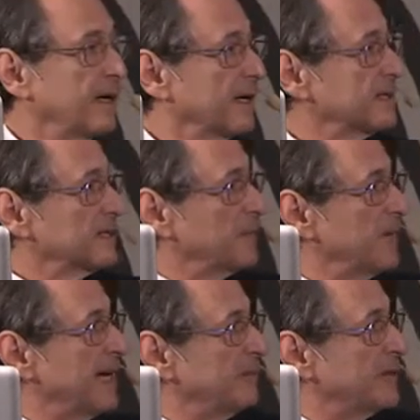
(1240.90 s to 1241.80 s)
I guess to
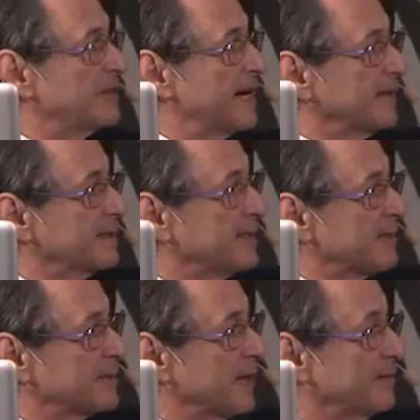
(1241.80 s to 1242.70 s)
me, every second
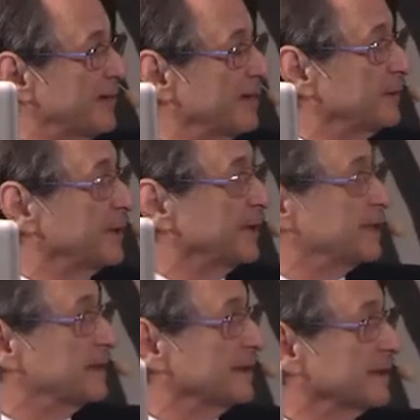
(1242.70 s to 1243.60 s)
seems like 5 minutes,
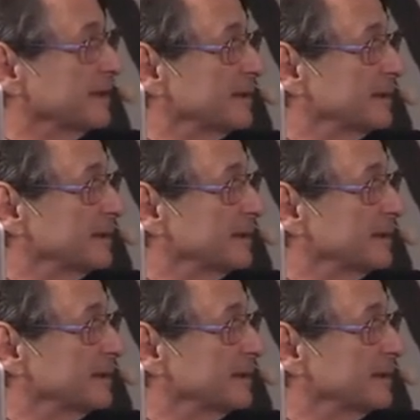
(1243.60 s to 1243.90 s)
so.